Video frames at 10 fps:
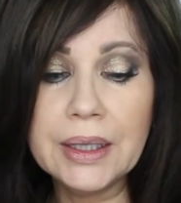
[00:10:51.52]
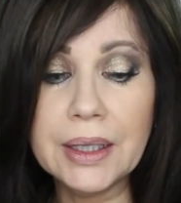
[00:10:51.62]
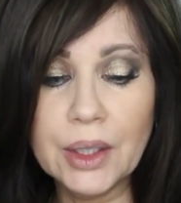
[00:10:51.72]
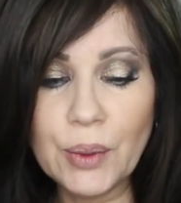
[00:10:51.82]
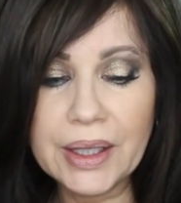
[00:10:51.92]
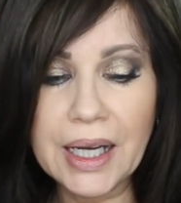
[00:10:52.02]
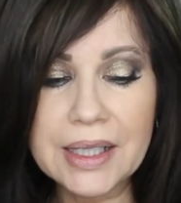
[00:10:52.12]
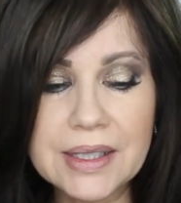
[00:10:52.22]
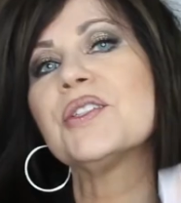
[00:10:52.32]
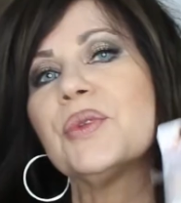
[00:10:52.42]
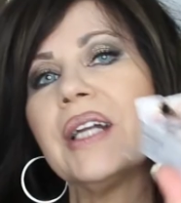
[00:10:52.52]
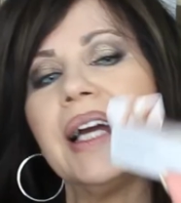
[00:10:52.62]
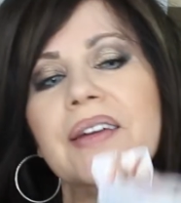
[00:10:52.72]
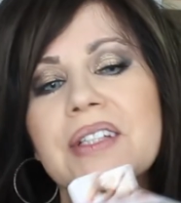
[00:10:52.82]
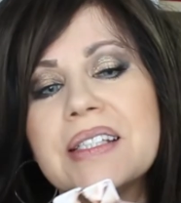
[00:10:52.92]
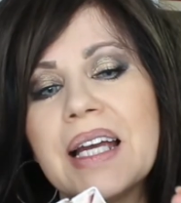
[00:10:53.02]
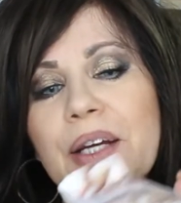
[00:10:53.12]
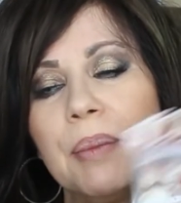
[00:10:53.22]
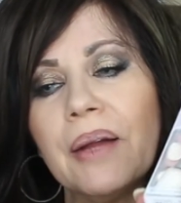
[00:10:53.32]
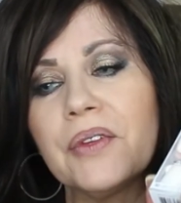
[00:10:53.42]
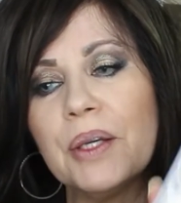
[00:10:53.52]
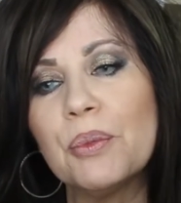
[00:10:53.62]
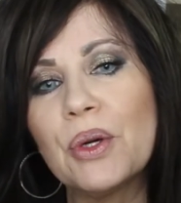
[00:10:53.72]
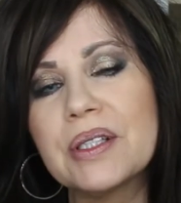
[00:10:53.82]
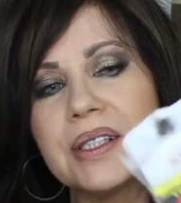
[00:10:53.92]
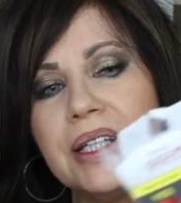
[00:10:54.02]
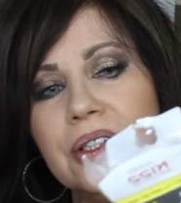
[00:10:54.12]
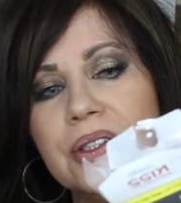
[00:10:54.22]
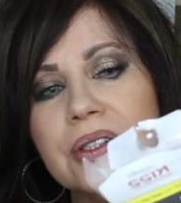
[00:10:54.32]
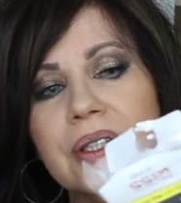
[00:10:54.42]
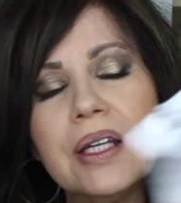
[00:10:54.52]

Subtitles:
anyway, guys, this is what I have to say about the imPRESS nails.